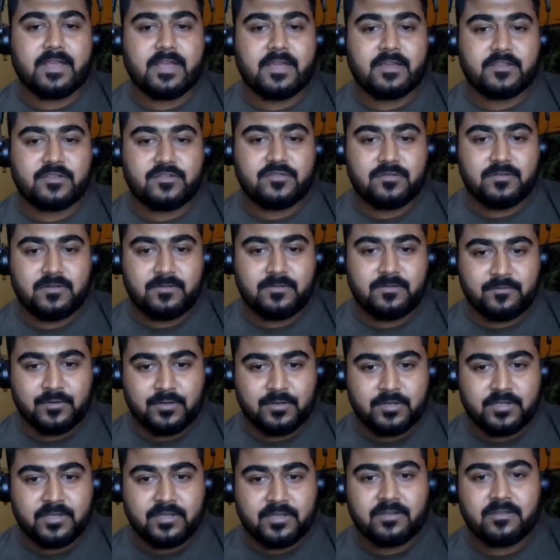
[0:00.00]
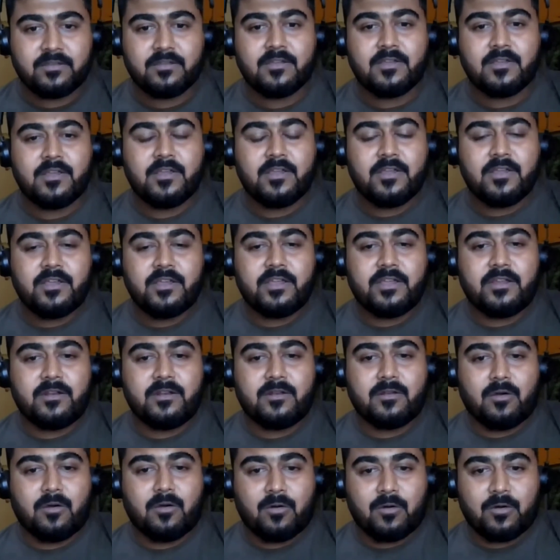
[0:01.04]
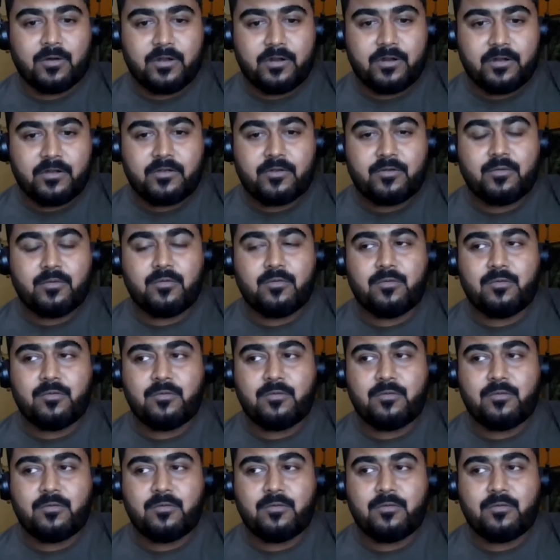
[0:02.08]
actually working in order to